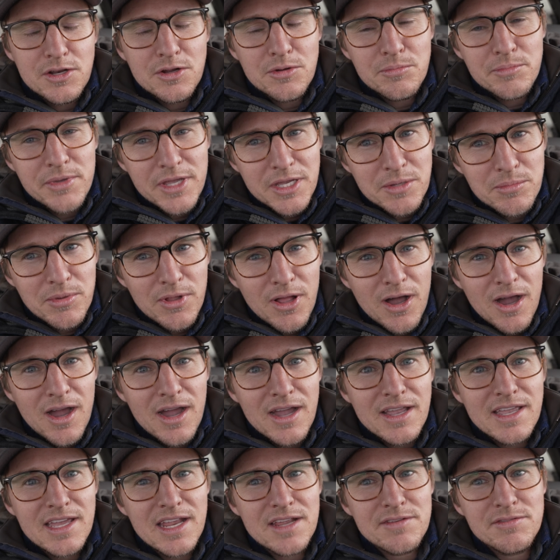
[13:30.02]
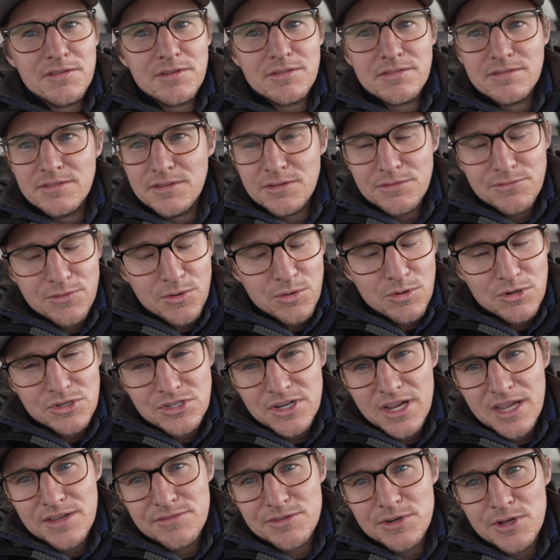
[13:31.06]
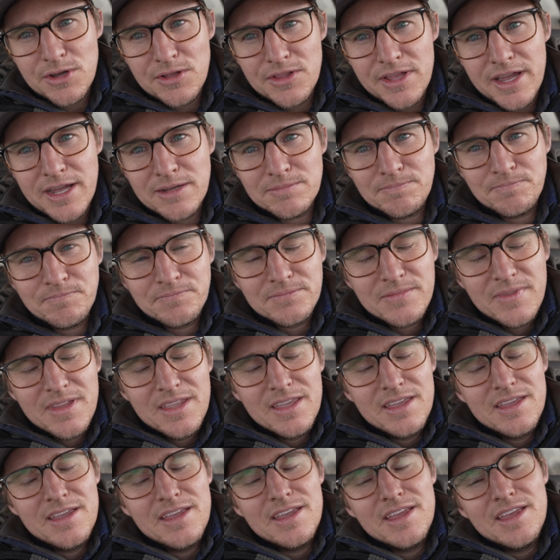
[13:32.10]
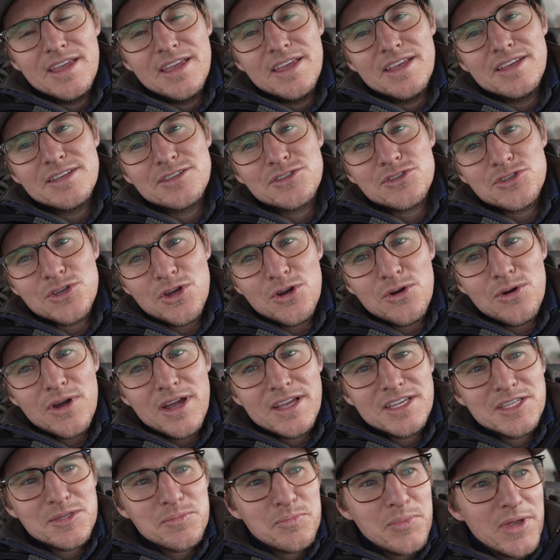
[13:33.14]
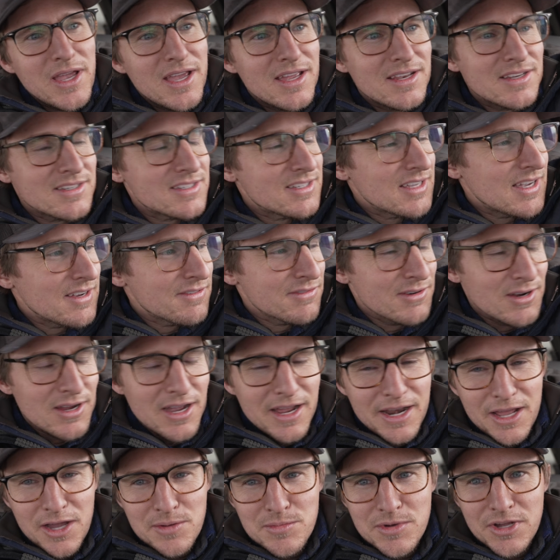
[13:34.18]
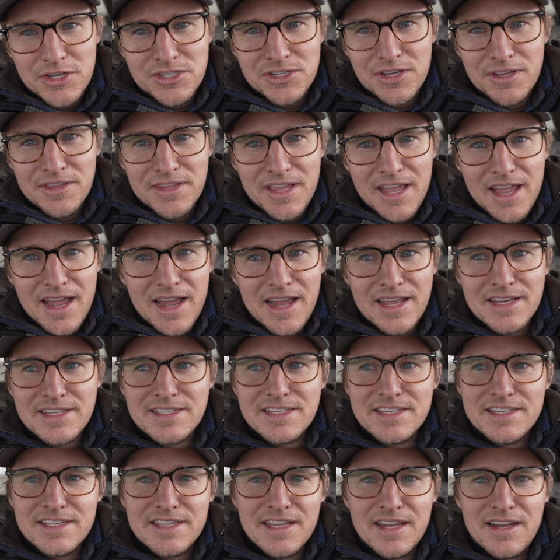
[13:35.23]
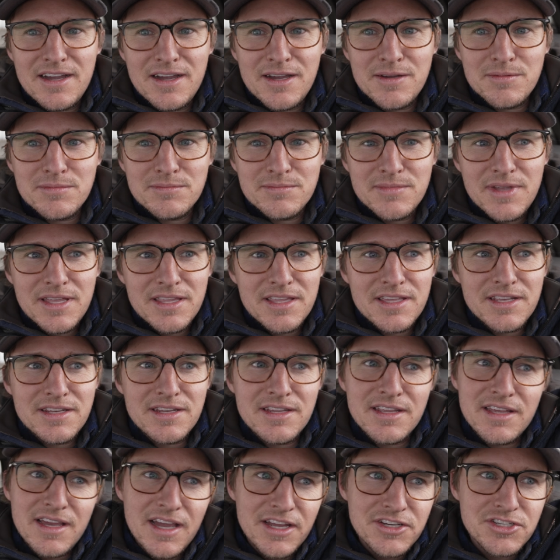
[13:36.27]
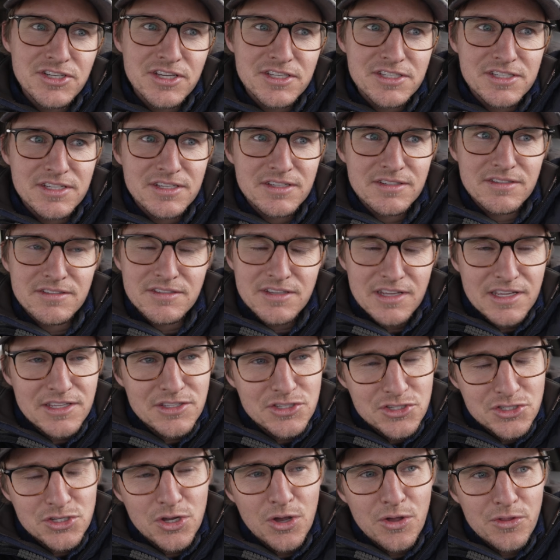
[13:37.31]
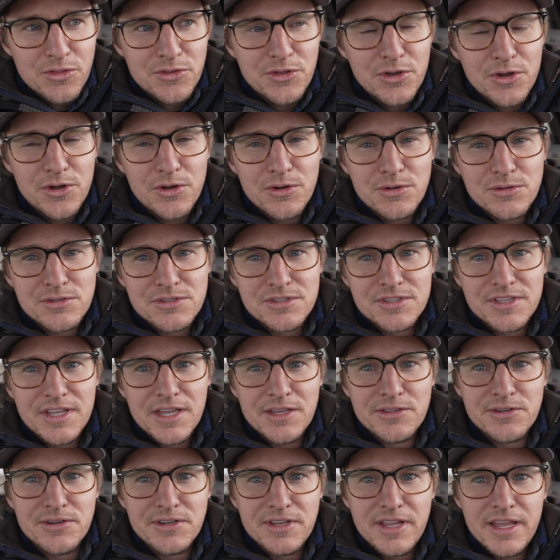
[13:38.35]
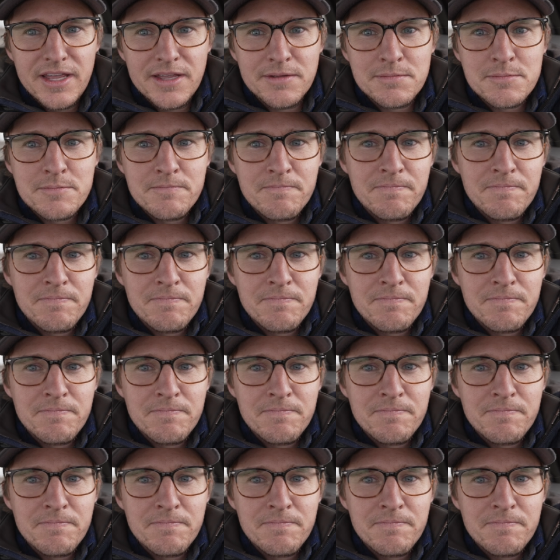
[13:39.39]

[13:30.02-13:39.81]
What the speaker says: big block, having 4-wheel drive and all that. So I forgot how much on that, and then I just installed those the other day,